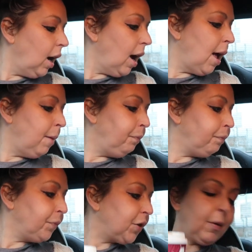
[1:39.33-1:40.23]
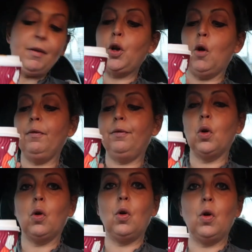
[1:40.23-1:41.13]
So I've gone
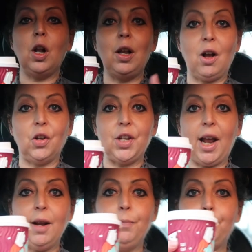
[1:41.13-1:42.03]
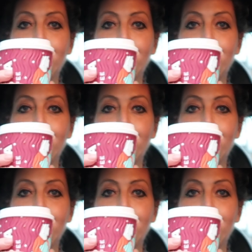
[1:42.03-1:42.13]
for a latte,